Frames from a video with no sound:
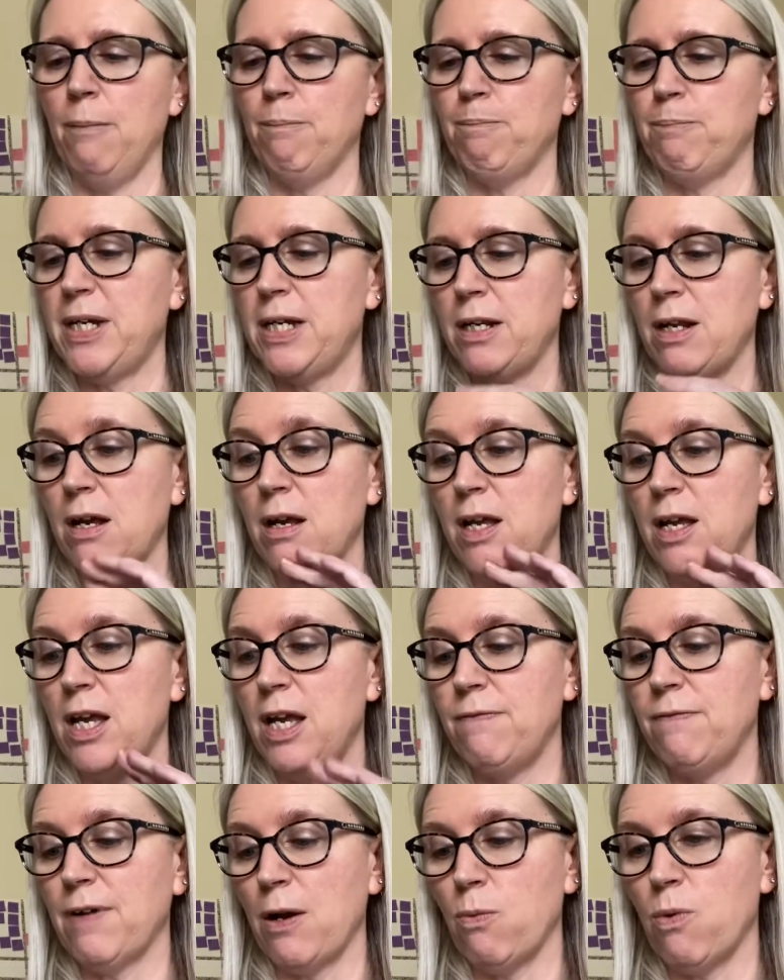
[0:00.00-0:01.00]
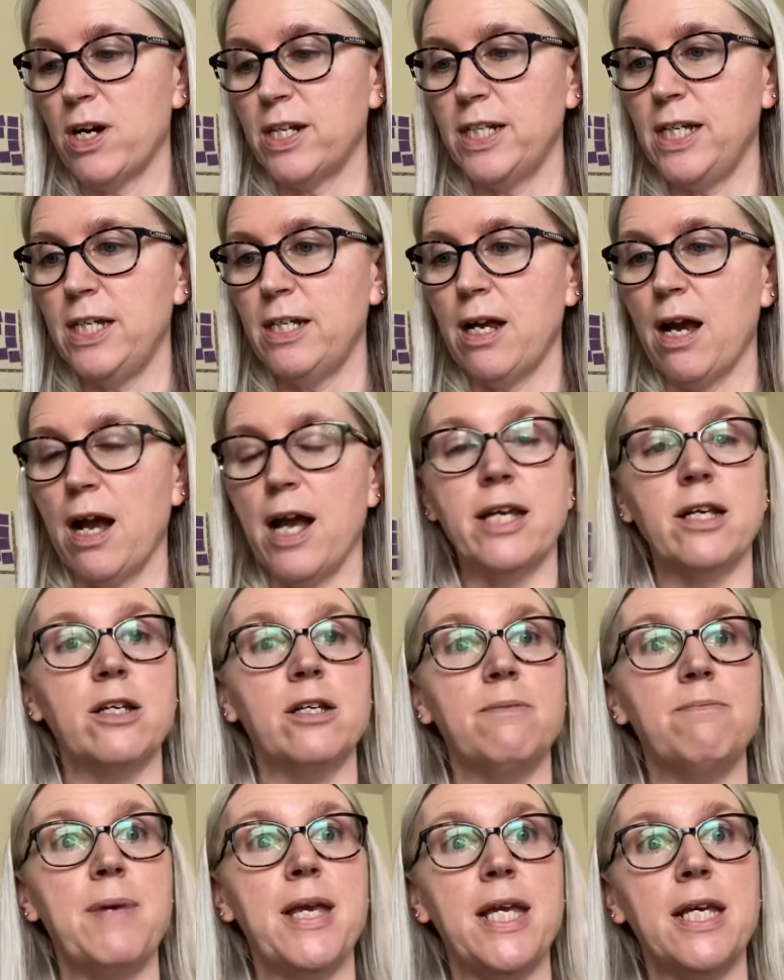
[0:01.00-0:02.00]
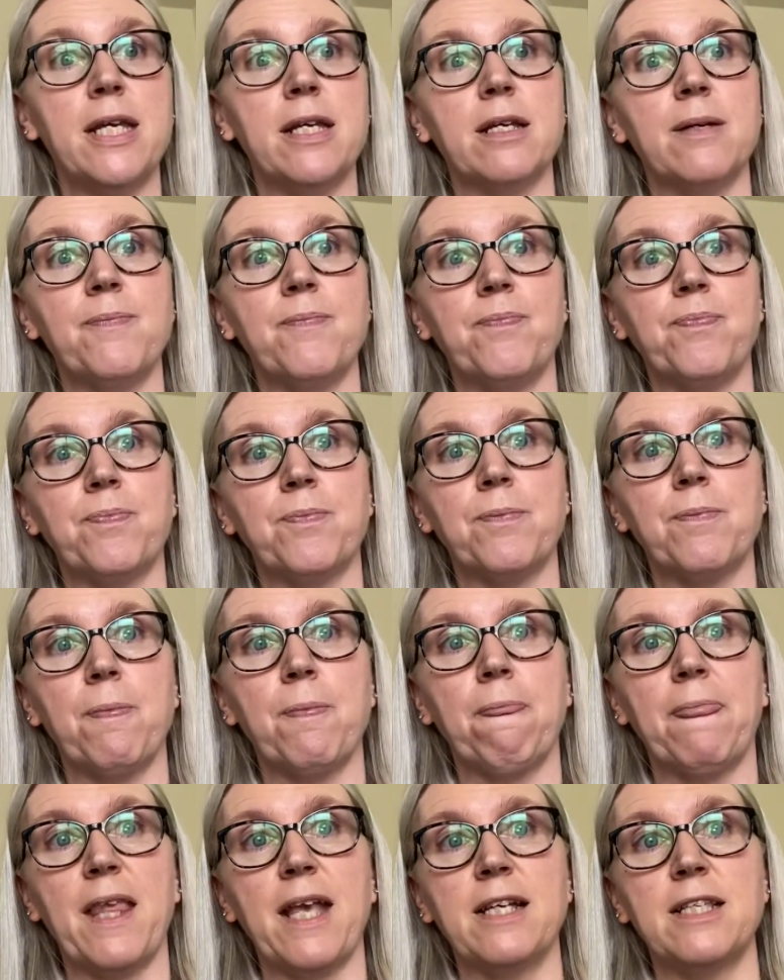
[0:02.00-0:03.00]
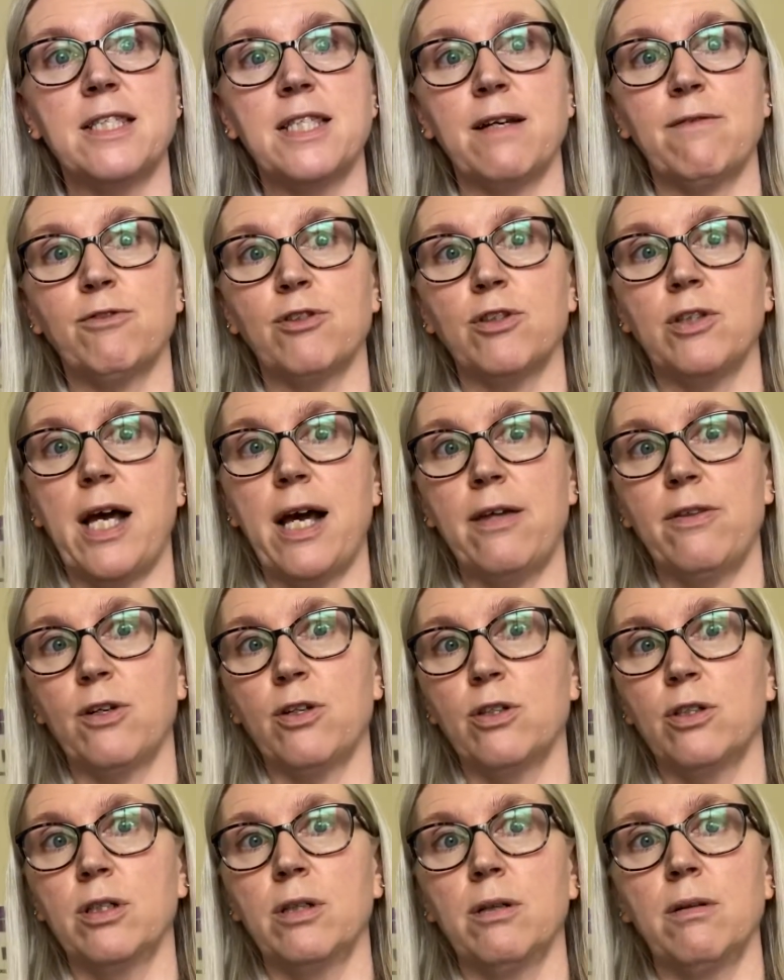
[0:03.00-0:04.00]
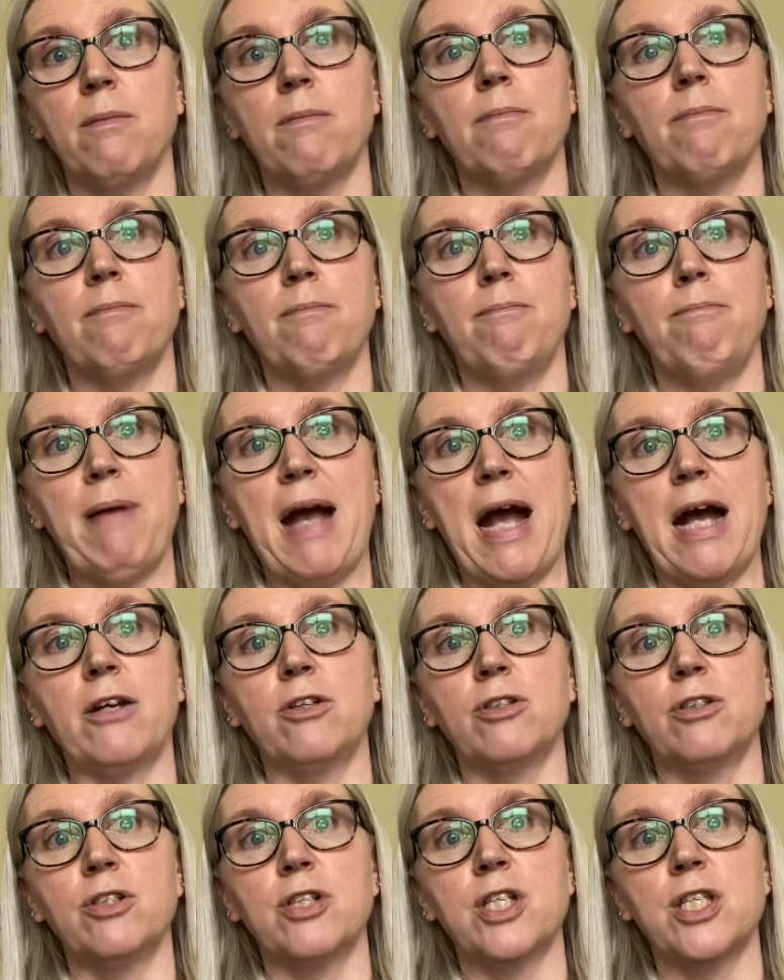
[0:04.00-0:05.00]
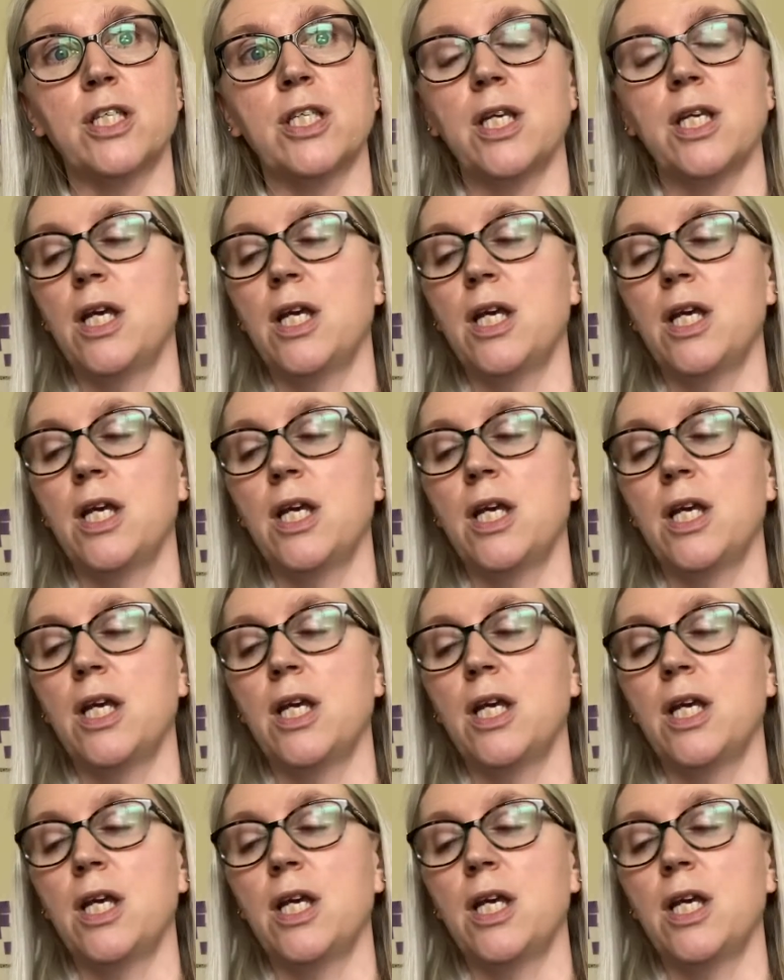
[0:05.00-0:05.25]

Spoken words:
But if I wanted, I could make several other patterns